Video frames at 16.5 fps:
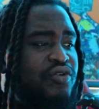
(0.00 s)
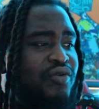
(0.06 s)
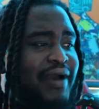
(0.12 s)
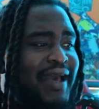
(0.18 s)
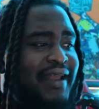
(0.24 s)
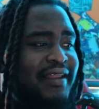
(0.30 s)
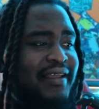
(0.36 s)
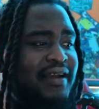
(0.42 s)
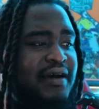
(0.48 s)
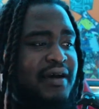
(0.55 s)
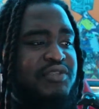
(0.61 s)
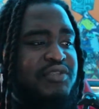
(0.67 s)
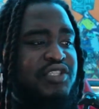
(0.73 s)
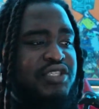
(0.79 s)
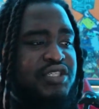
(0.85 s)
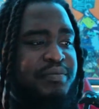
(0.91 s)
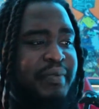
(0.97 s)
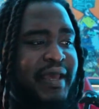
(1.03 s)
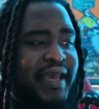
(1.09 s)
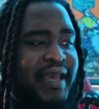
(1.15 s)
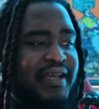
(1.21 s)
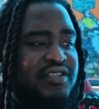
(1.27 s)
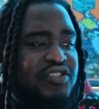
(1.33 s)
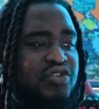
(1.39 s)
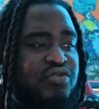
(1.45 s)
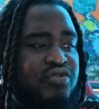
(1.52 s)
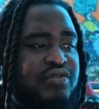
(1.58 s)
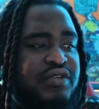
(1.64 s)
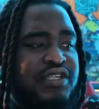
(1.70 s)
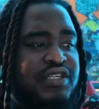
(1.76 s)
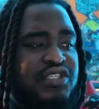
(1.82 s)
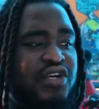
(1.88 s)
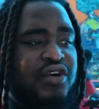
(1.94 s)
who had come to Japan 2
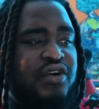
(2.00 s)
years